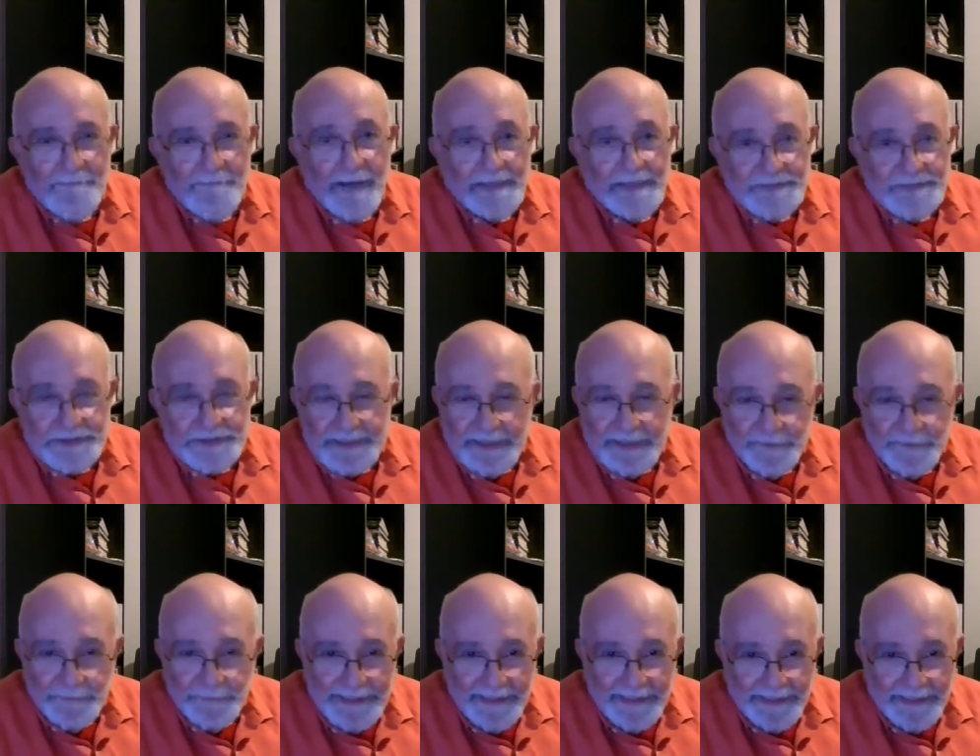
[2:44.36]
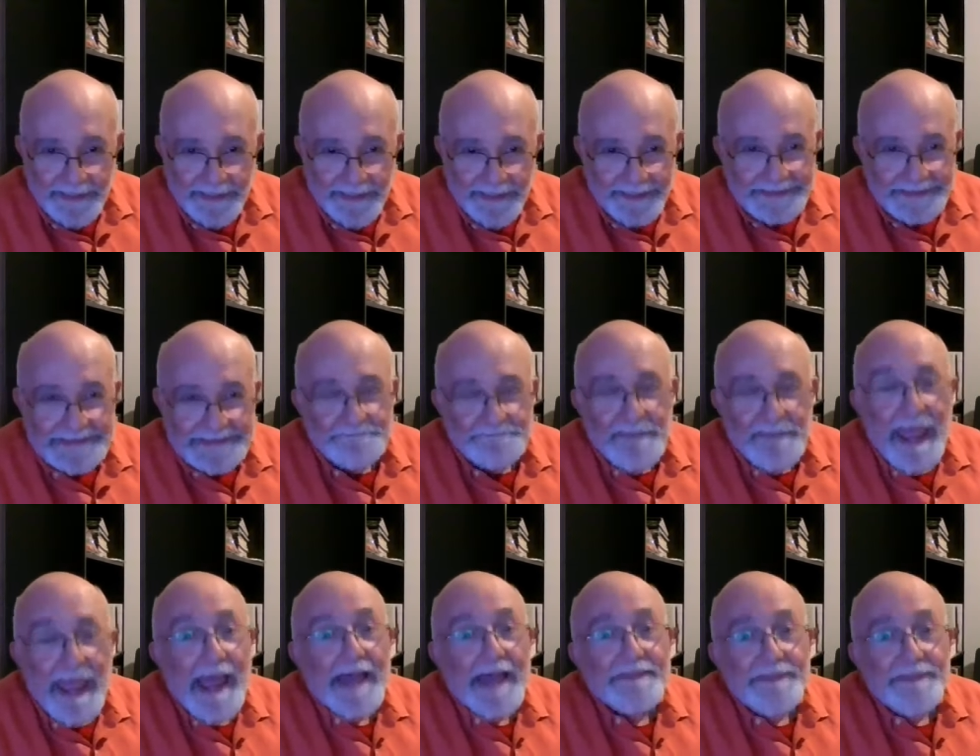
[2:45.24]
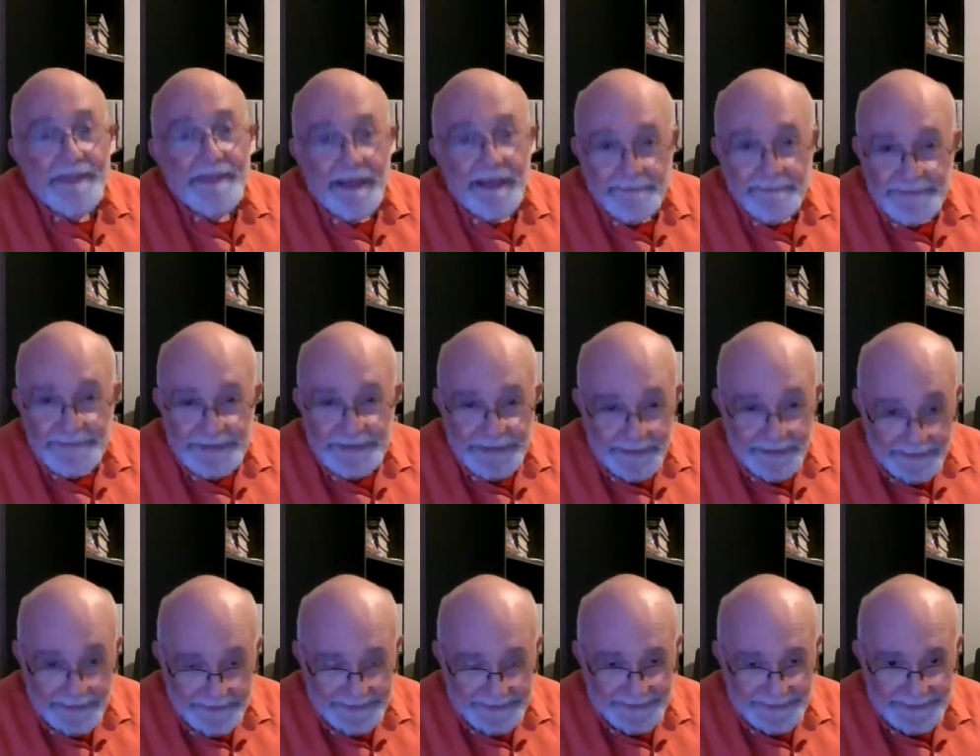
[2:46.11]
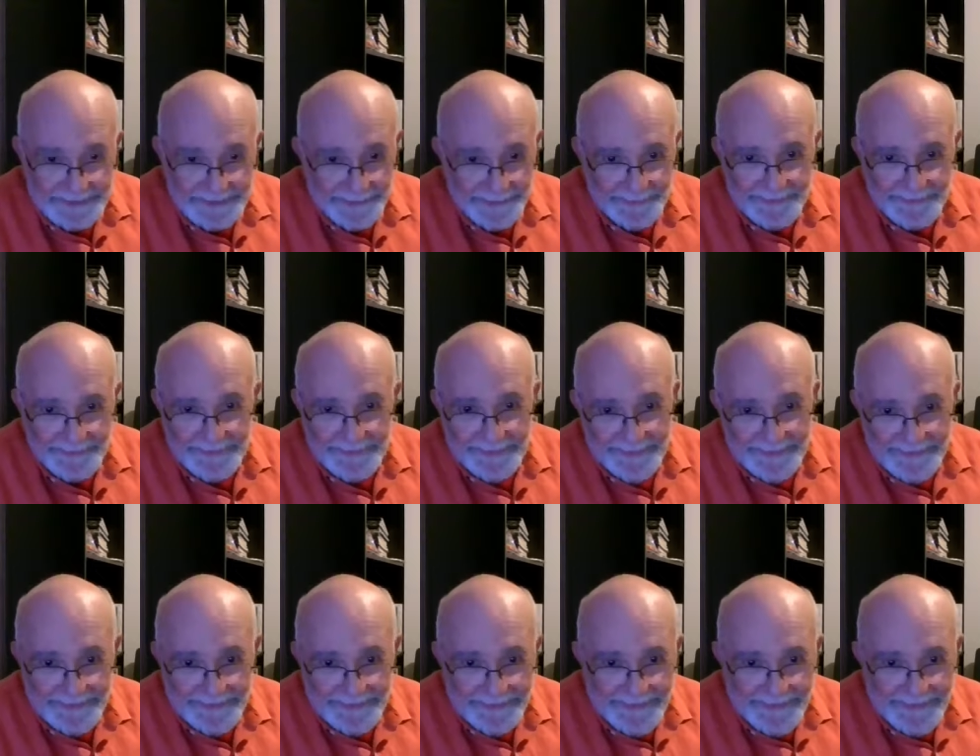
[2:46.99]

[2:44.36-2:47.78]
how much can we expand them into